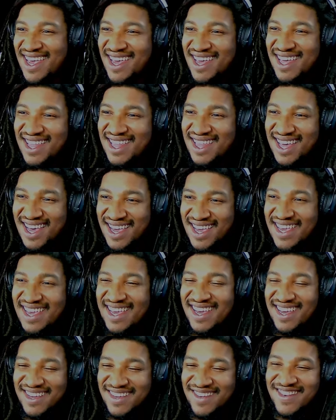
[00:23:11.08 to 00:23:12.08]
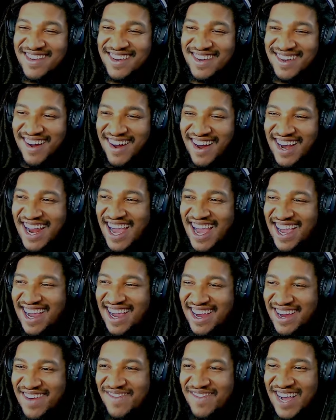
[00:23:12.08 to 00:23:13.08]
Like, yeah, you straight
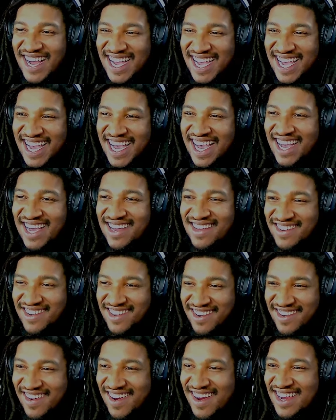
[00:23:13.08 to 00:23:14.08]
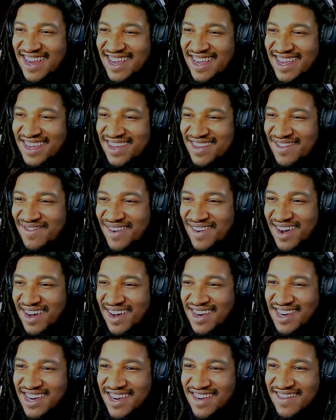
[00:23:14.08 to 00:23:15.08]
out here, my guy. Straight. You
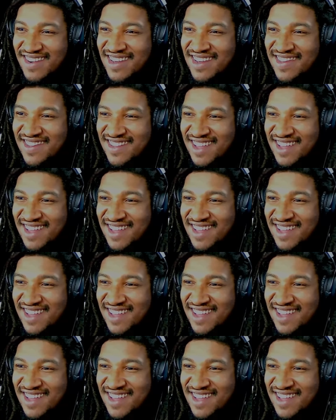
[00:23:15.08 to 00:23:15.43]
walk the streets.